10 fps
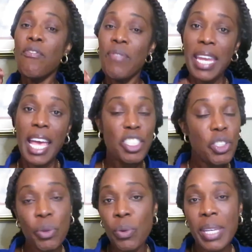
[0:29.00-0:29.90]

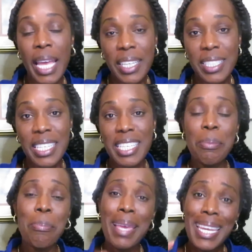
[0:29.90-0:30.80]
financial
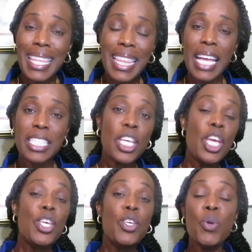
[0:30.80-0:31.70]
legacies, meaning that
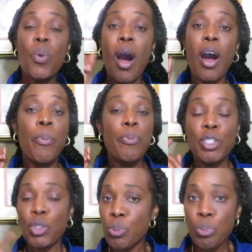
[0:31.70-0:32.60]
you are
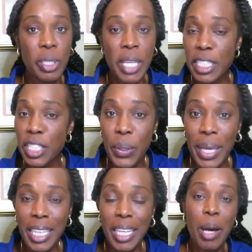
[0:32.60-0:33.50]
protecting your
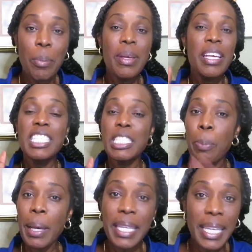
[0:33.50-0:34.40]
income,
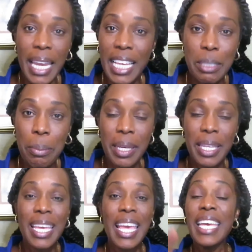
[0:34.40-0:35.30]
spending less
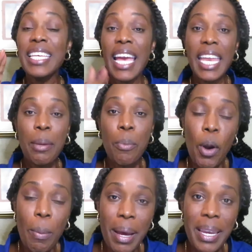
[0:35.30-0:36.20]
money, getting
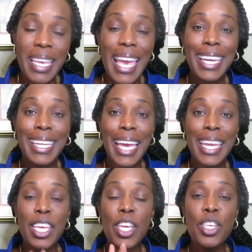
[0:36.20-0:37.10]
more money, and
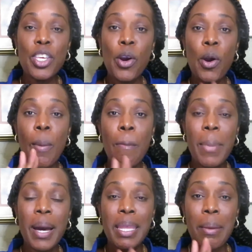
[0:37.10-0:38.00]
getting your
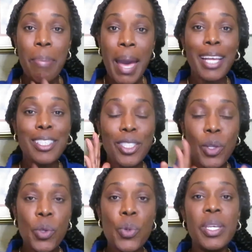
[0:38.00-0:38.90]
money back
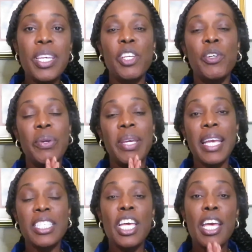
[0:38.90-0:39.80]
so you can
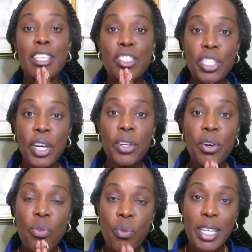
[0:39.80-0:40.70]
create
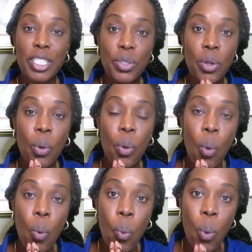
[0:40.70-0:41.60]
generational
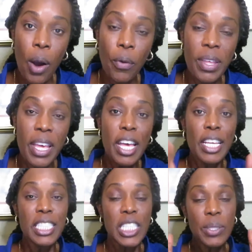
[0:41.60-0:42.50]
wealth.
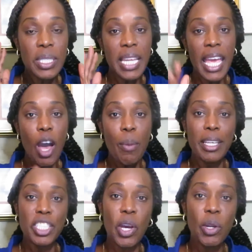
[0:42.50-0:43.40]
So, today on
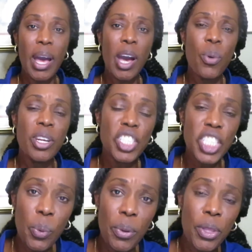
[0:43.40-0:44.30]
my channel, I want to
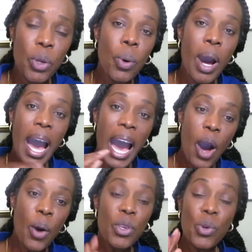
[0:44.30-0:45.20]
share with you
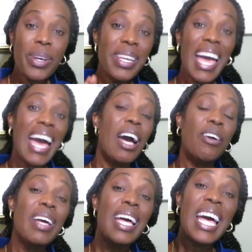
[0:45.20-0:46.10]
how you can
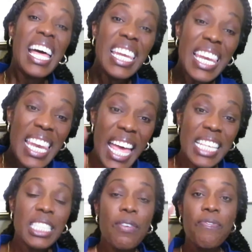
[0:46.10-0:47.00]
have
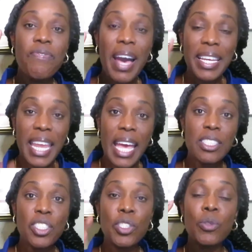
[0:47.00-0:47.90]
less
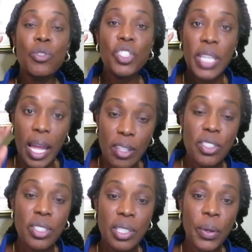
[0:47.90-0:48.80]
financial
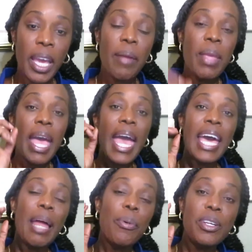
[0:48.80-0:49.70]
challenges, okay?
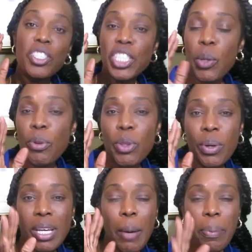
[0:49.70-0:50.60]
And I'm going to share with
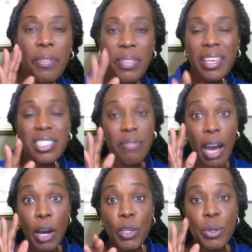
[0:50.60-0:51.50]
you a couple of things of
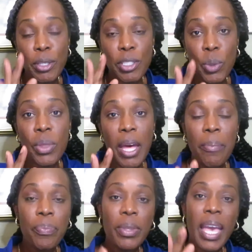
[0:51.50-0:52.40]
how you can do
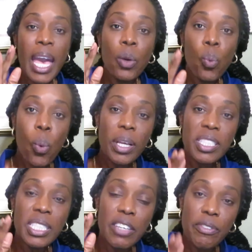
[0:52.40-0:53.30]
that and
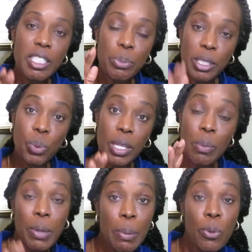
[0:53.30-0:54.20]
what's the difference
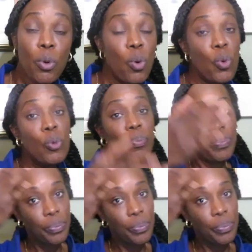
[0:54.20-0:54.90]
between people who